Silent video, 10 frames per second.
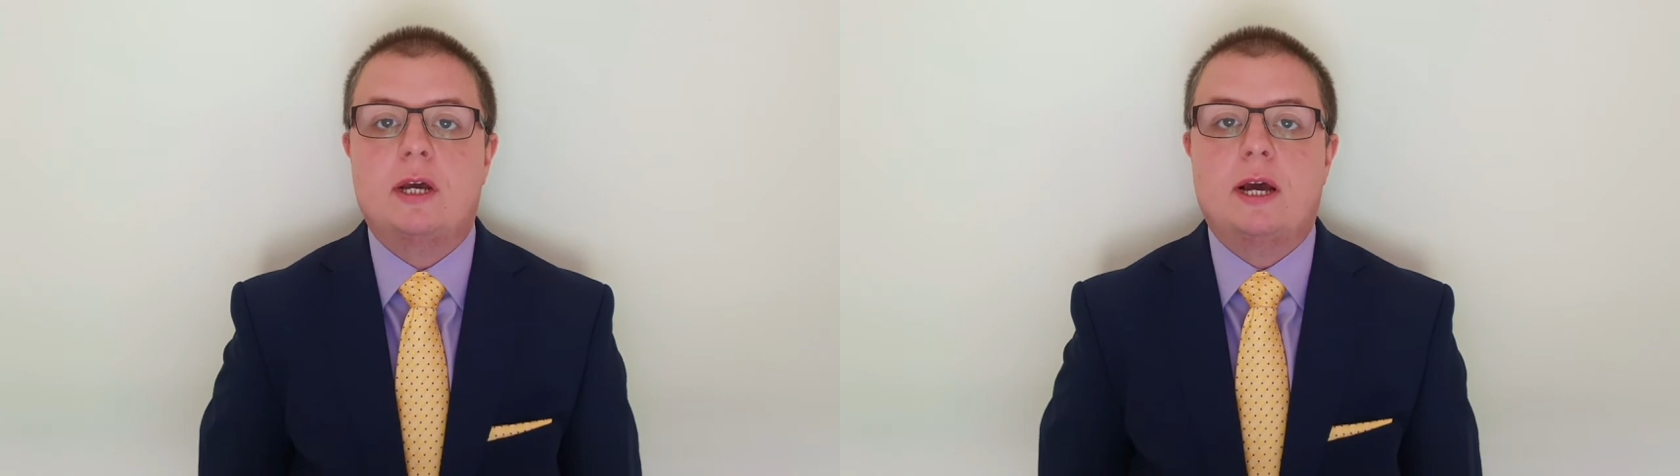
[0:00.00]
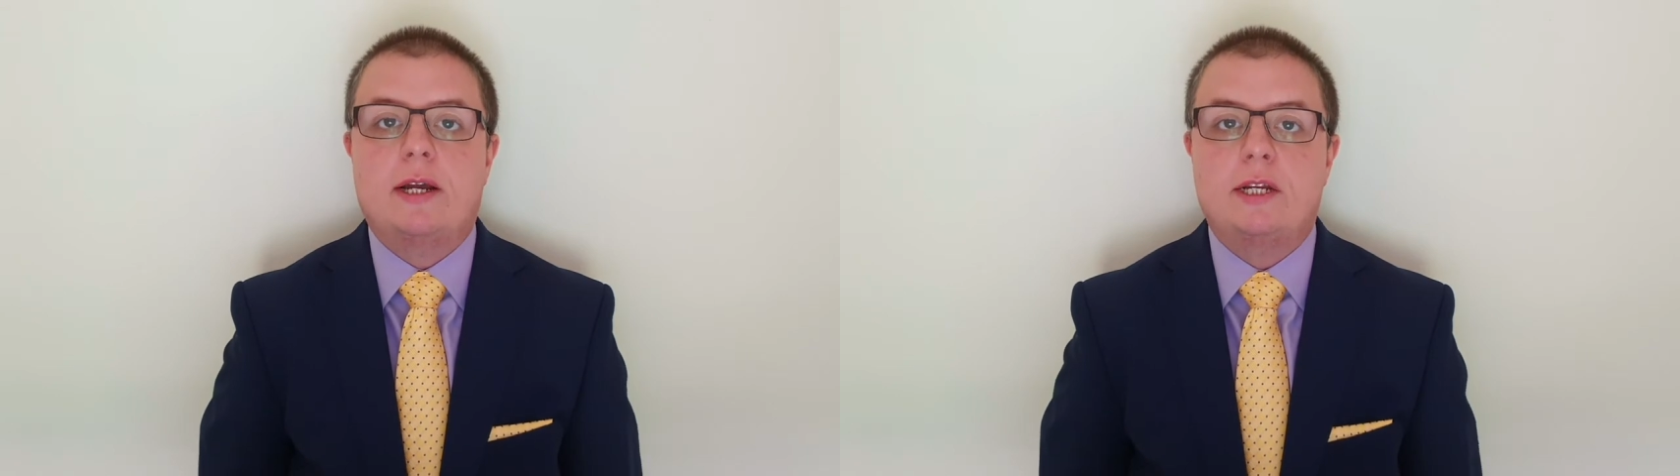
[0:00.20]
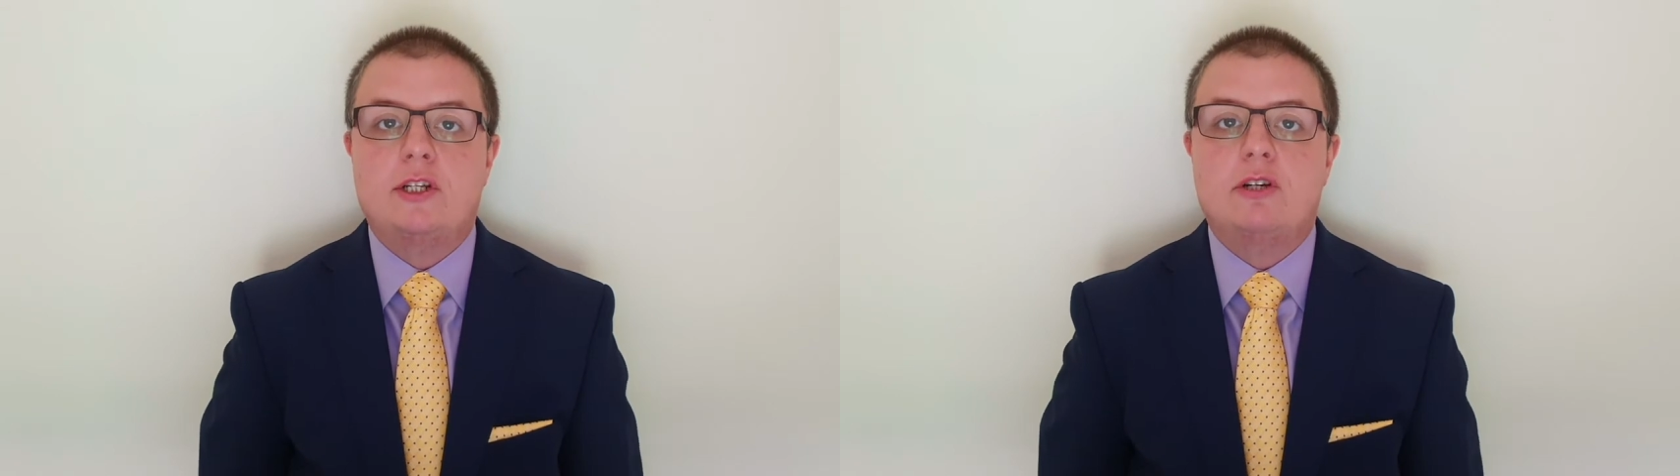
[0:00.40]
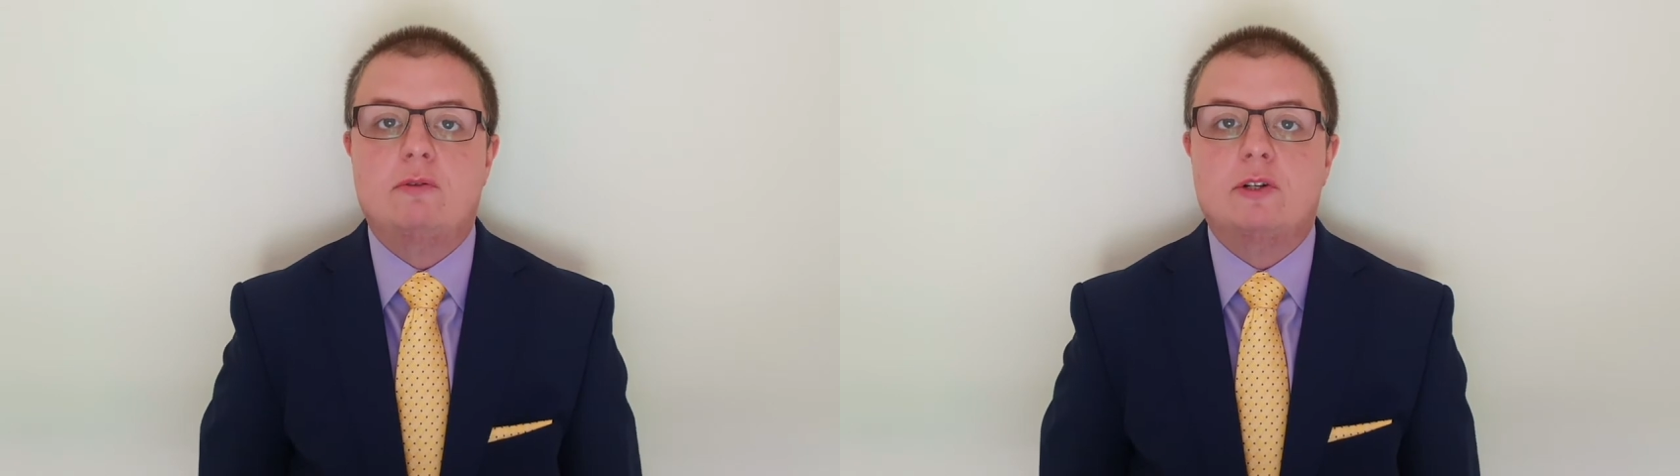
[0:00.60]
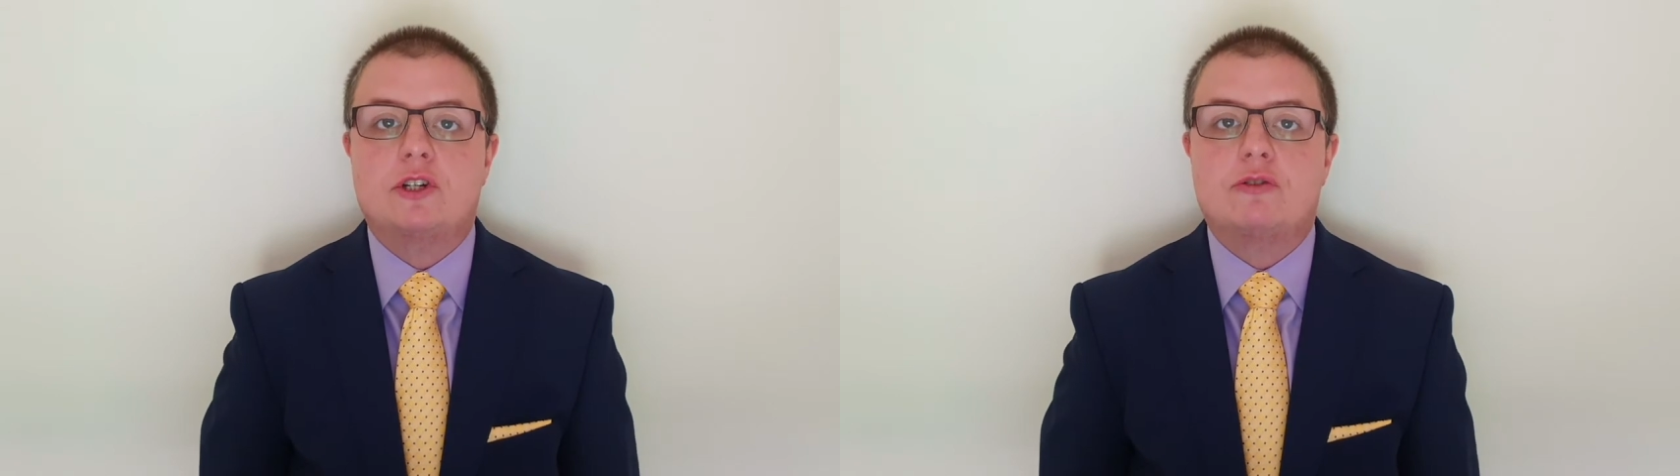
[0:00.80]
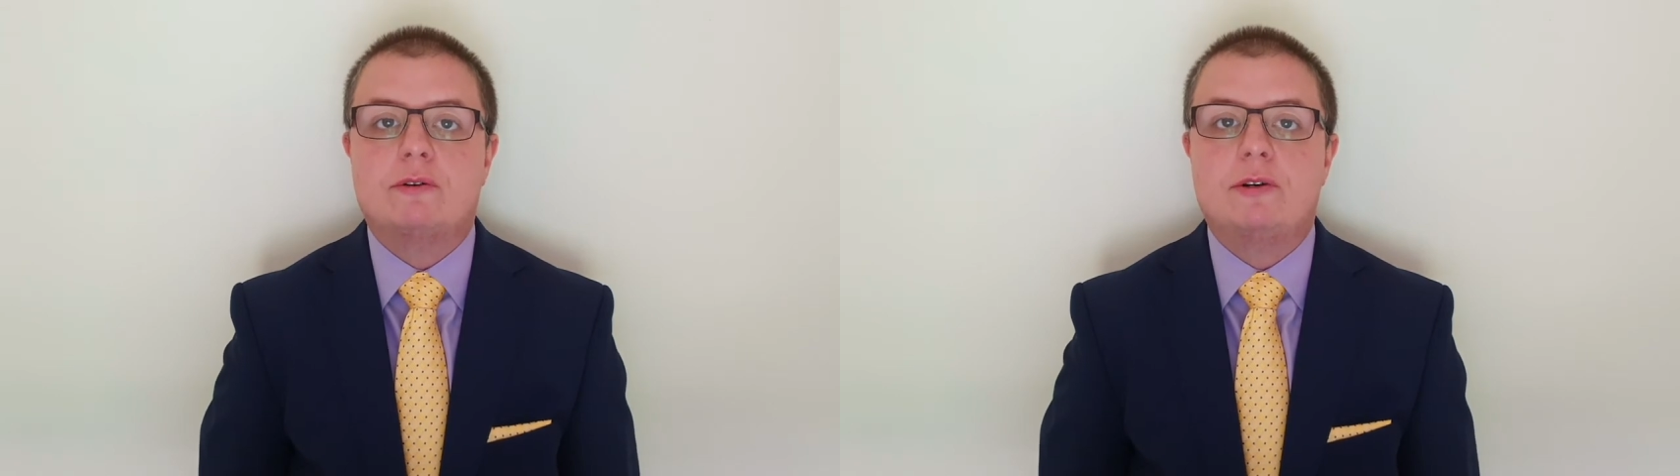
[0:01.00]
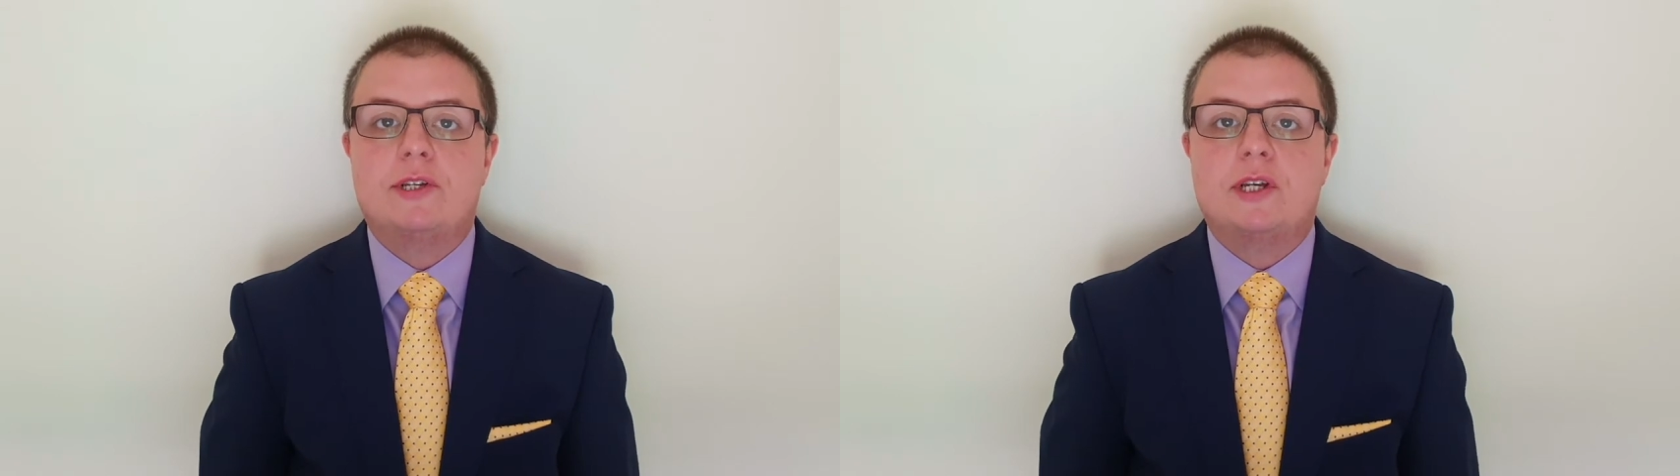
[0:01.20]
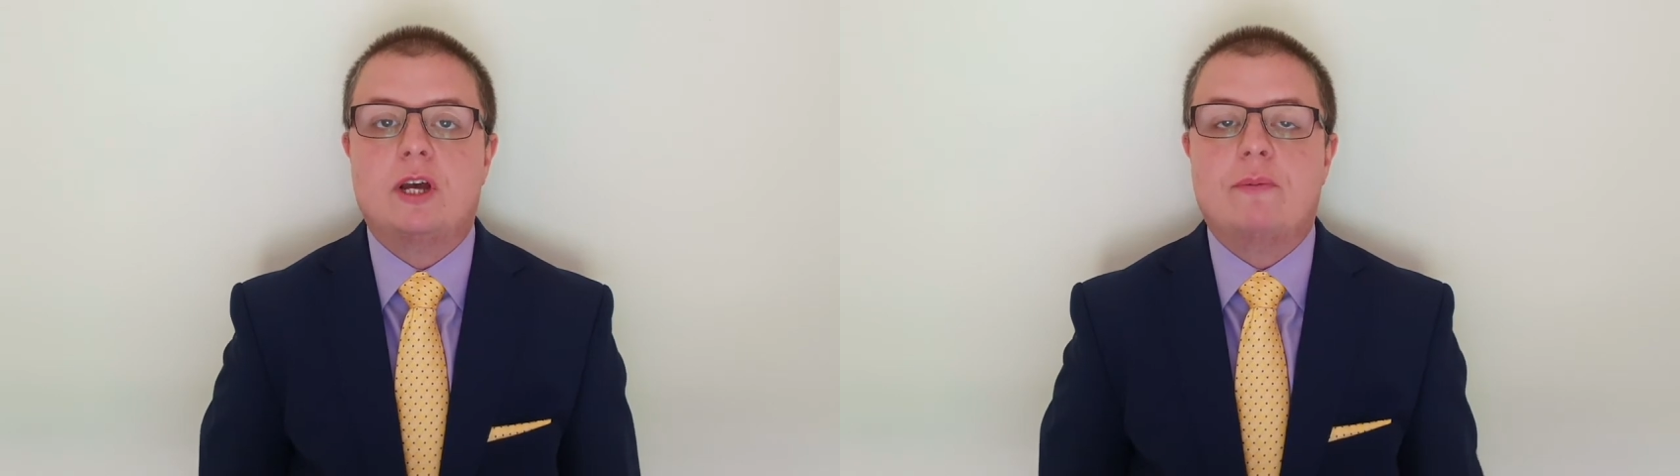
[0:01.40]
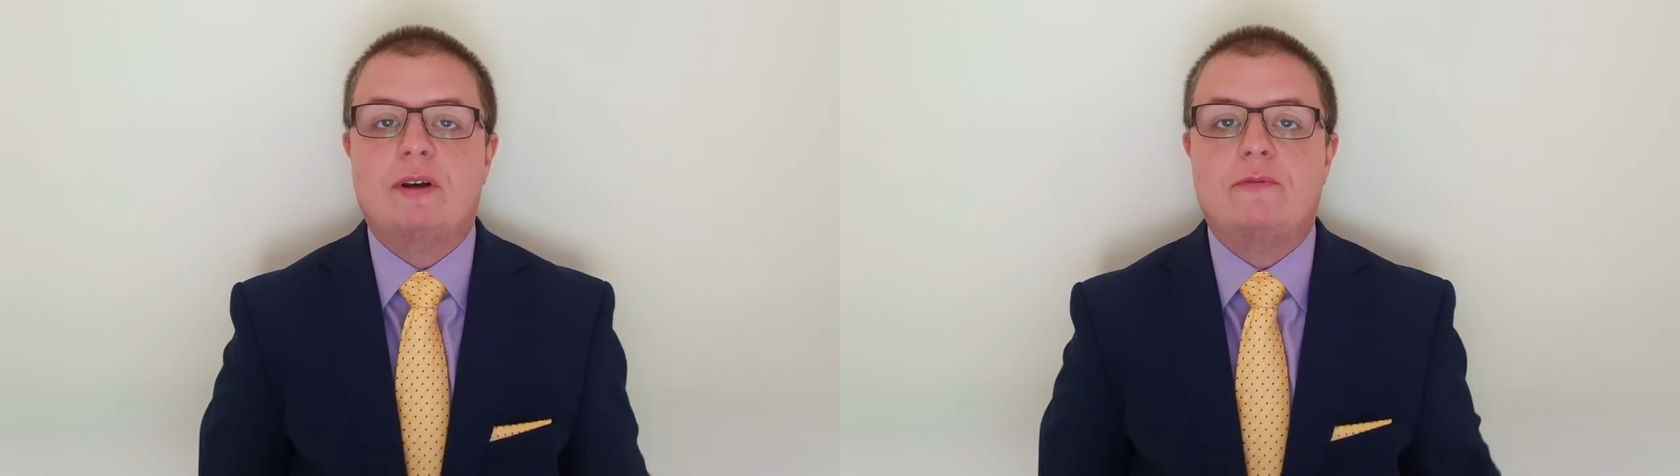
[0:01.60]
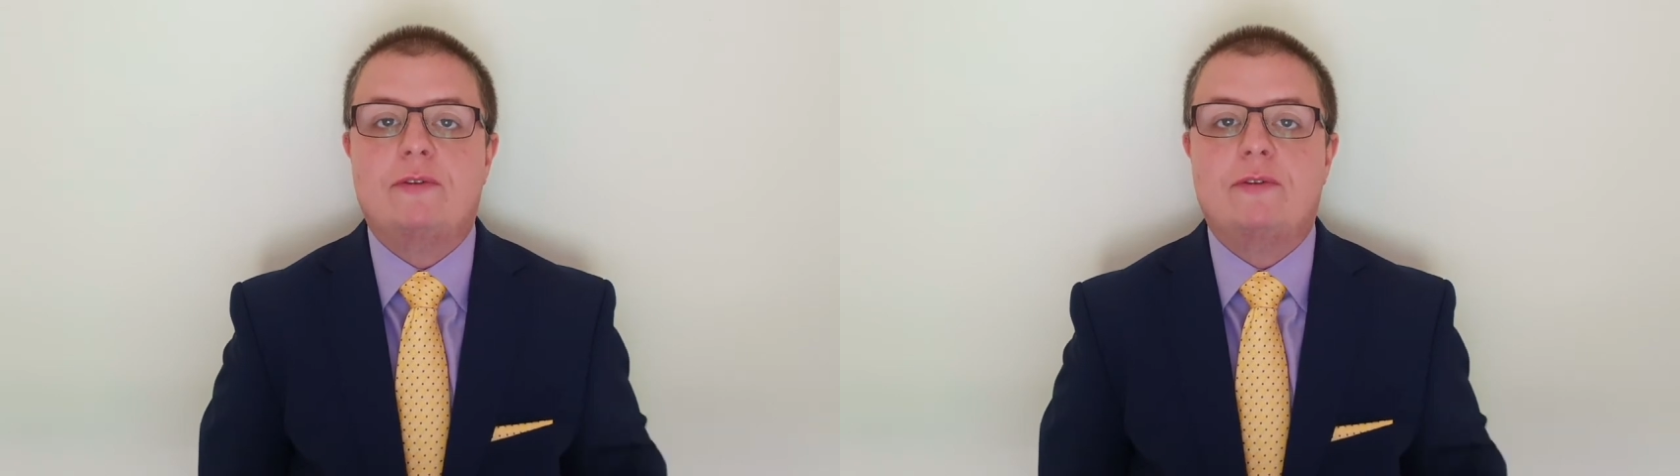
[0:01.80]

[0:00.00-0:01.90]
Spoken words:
heading towards Jerusalem and